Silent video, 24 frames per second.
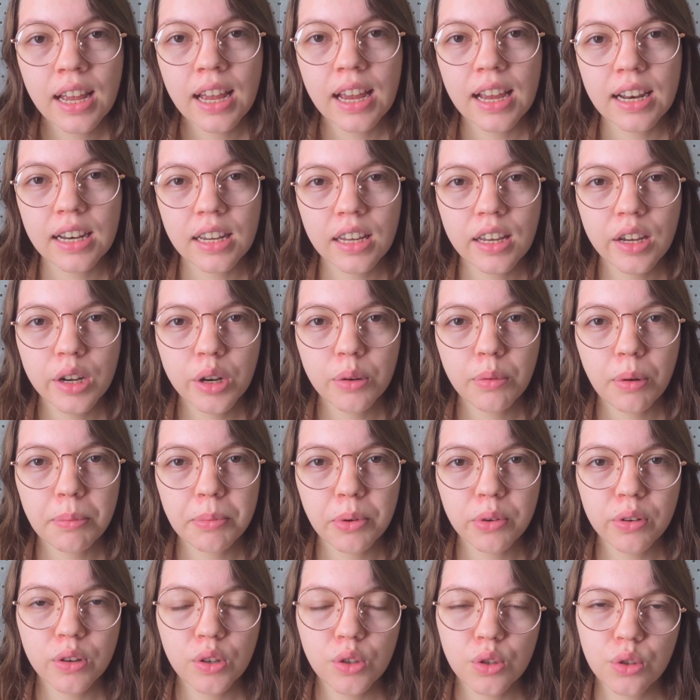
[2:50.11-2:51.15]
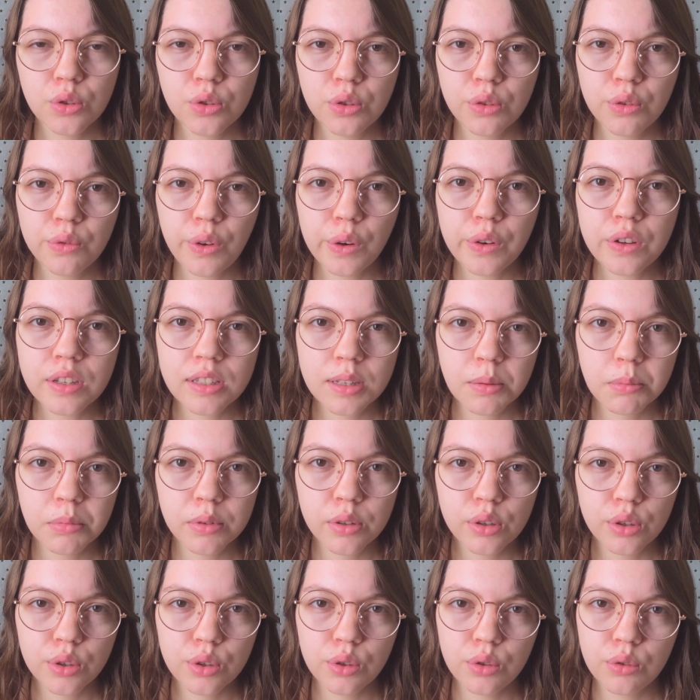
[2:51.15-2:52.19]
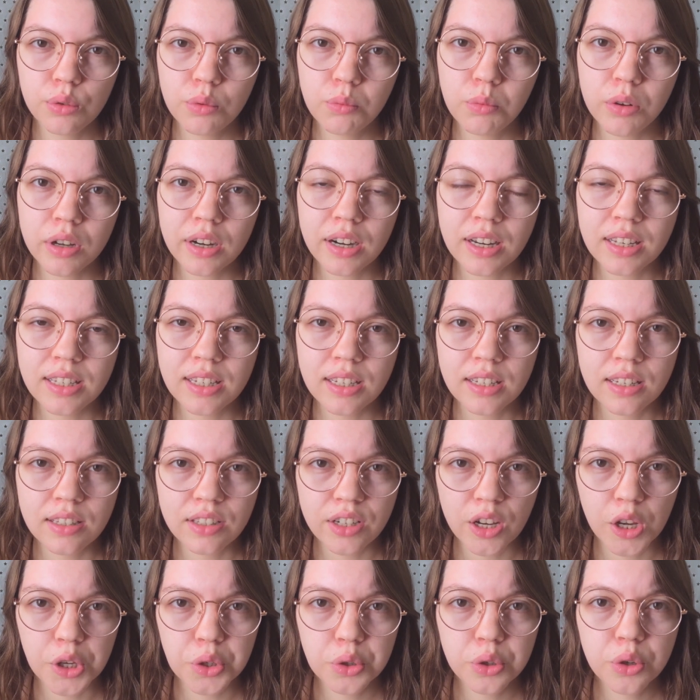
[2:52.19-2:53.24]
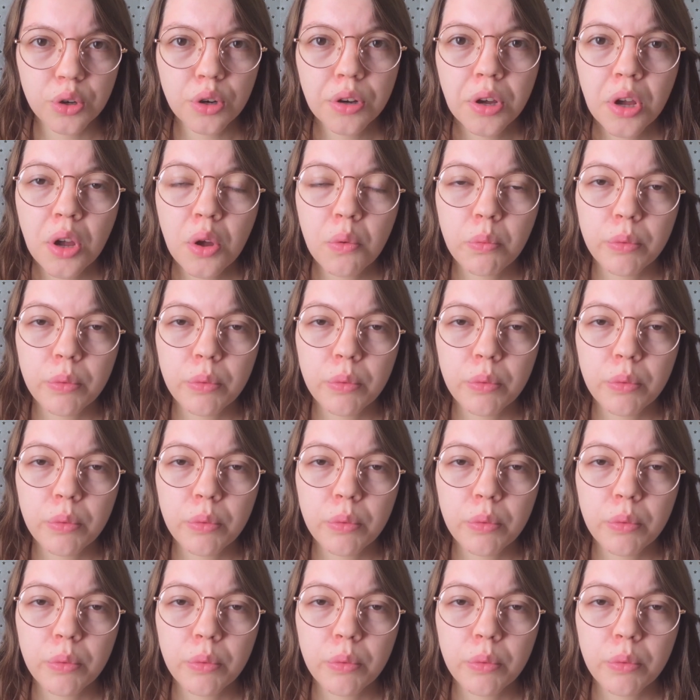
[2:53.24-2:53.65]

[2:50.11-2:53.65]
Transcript: and here I'm going to do very similar to what I did in gesture.